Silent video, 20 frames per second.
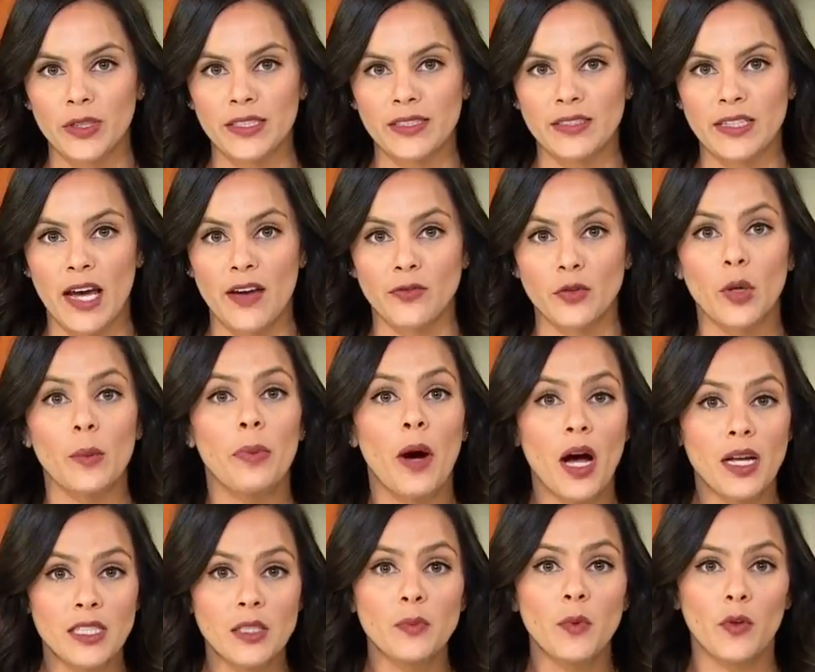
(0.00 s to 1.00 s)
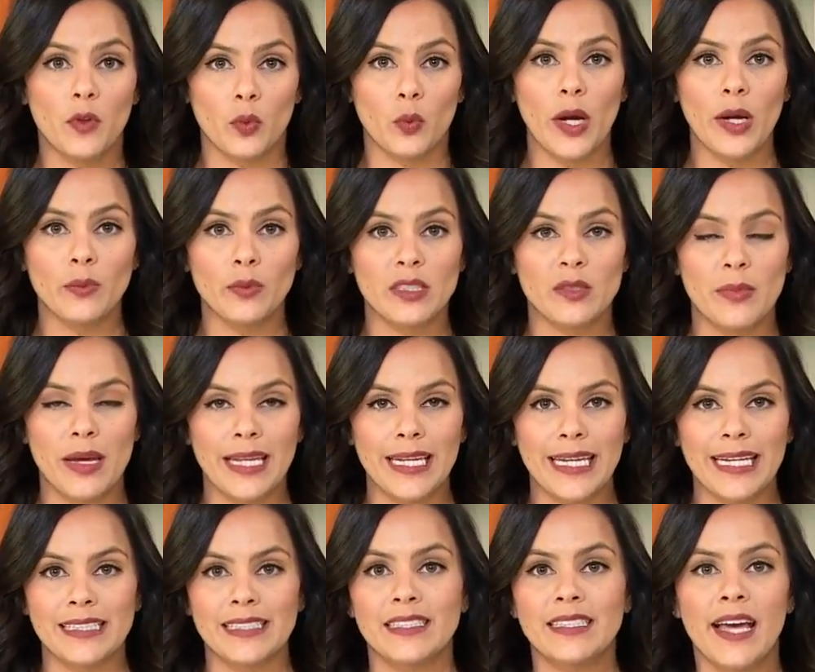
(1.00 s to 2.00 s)
After a possible threat was
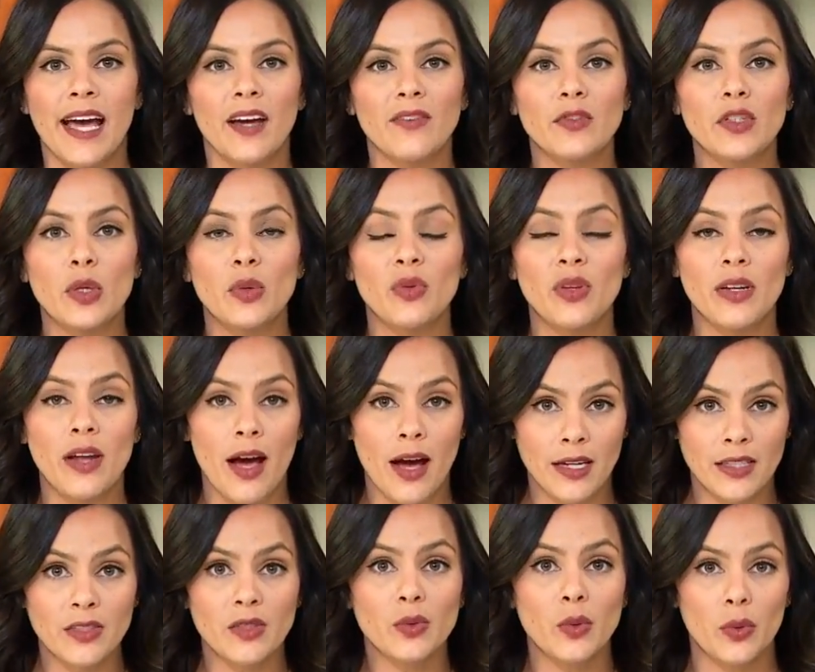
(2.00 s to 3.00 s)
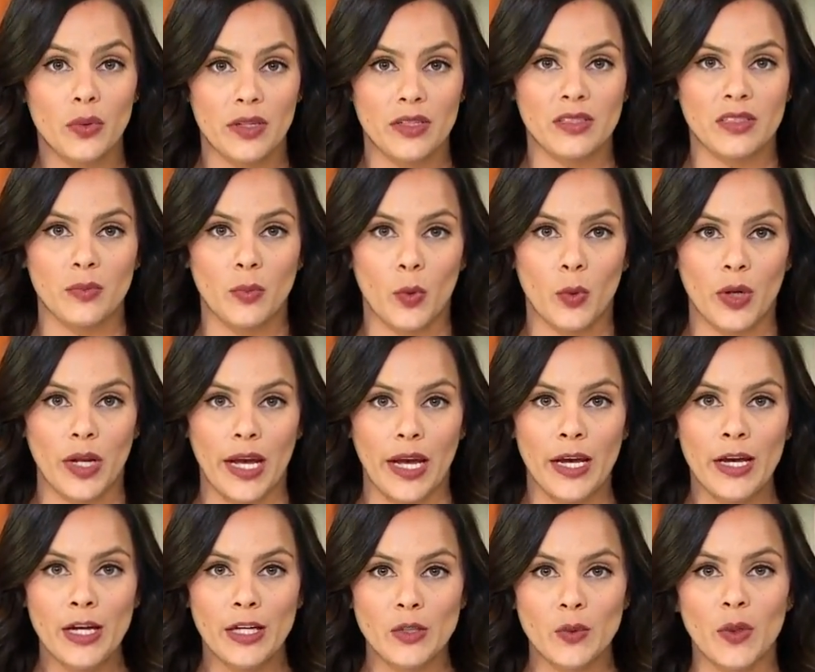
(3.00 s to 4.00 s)
made against Taft Union High School this
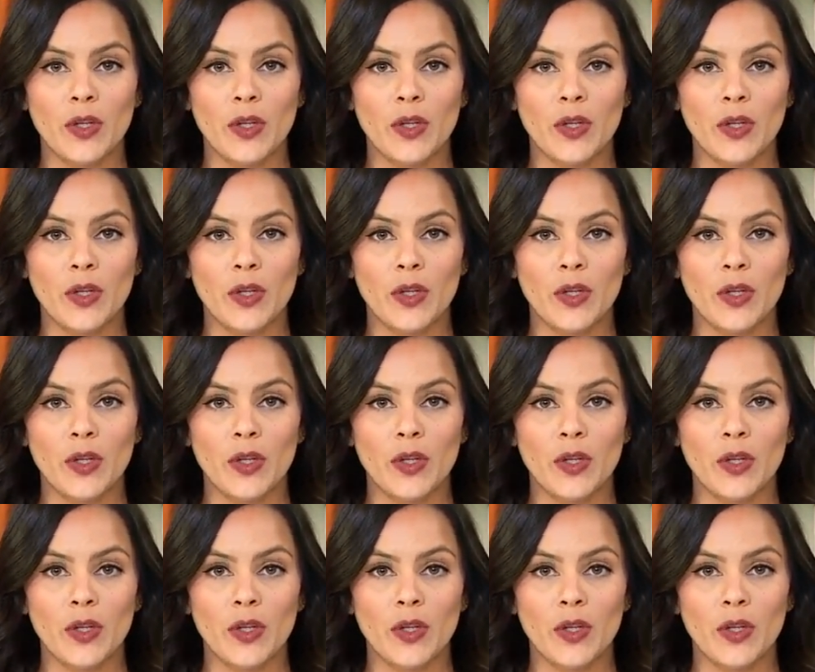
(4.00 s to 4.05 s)
morning.